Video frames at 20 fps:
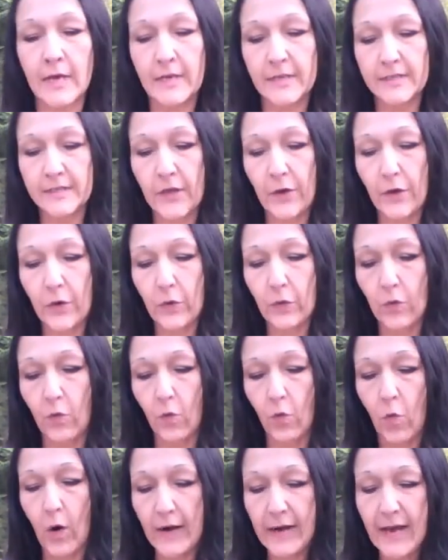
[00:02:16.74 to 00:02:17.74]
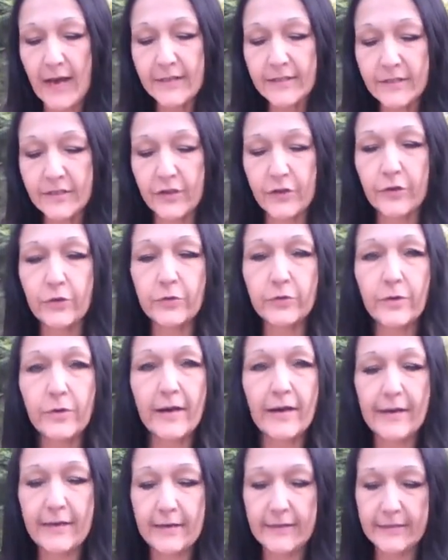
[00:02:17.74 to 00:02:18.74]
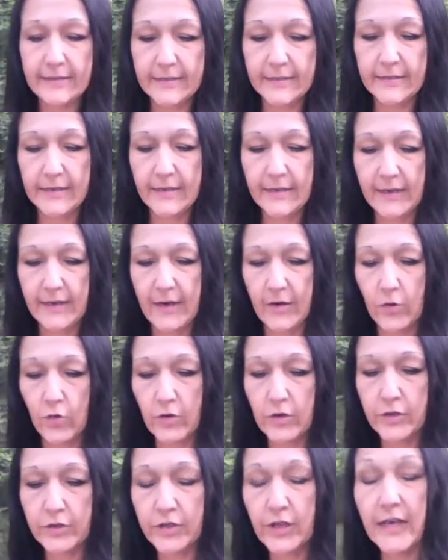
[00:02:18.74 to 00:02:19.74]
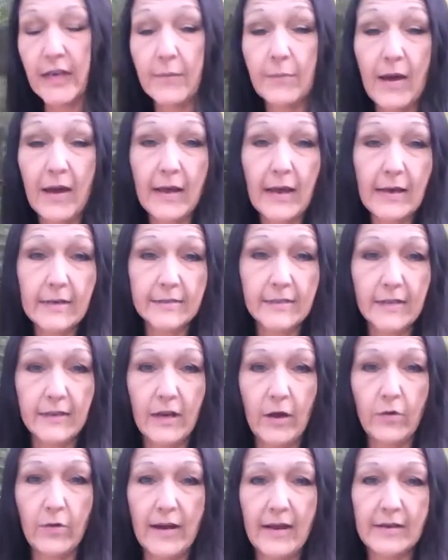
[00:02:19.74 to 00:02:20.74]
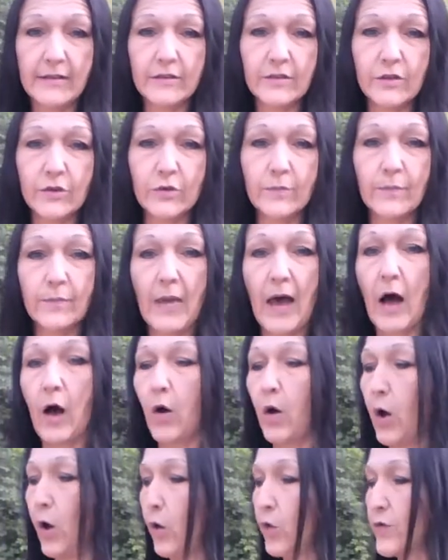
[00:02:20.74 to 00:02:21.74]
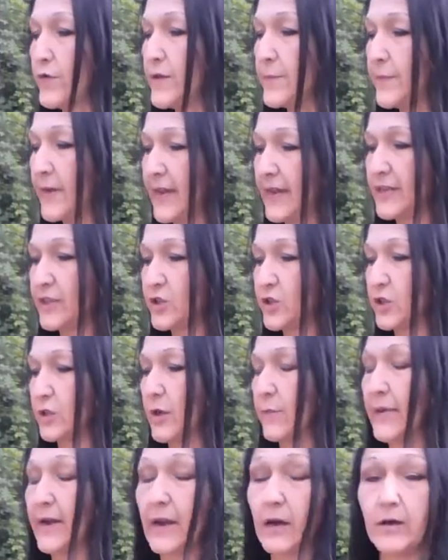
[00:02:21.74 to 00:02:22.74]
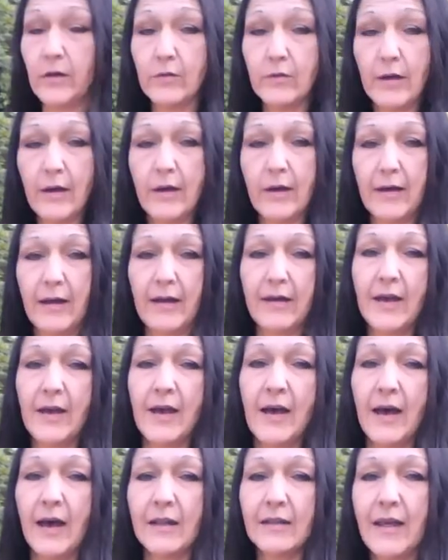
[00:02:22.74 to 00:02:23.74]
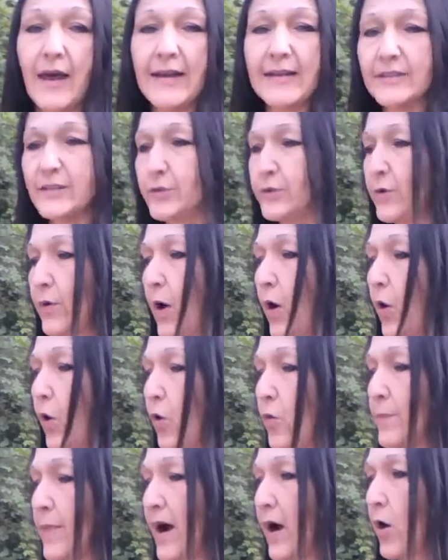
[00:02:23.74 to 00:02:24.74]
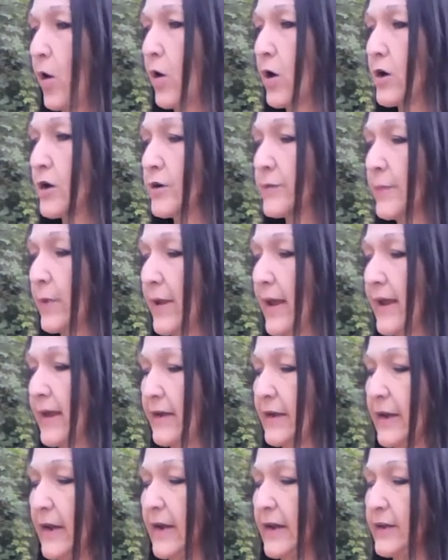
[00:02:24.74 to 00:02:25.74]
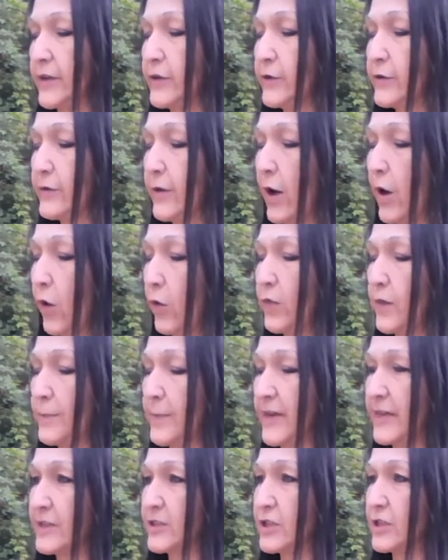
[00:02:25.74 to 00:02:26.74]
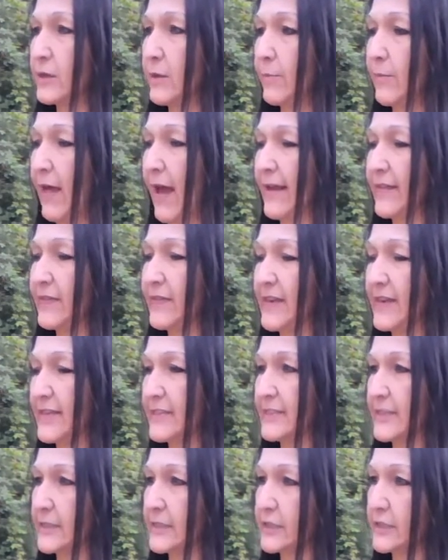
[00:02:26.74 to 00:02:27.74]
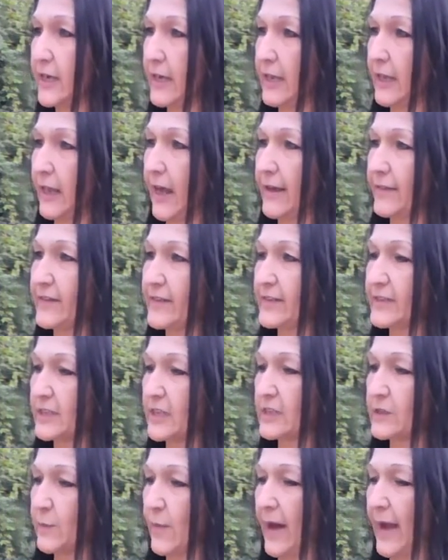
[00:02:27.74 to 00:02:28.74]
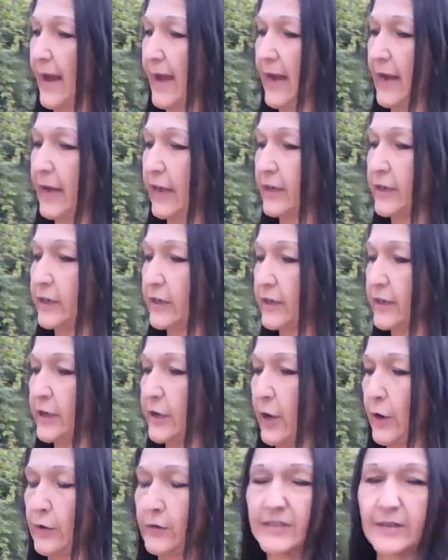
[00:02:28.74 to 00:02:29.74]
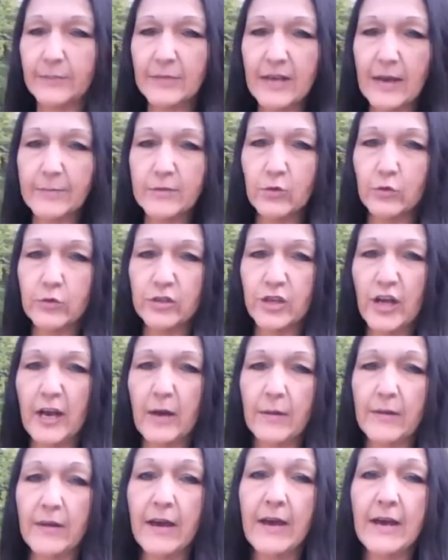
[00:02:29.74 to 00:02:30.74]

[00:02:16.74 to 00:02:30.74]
So what I do is, in order to get my yes and no answer, I'll hold the pendulum, and I like to hold my arm and you hold the pendulum like this instead of like this, because my hand, sometimes will shake.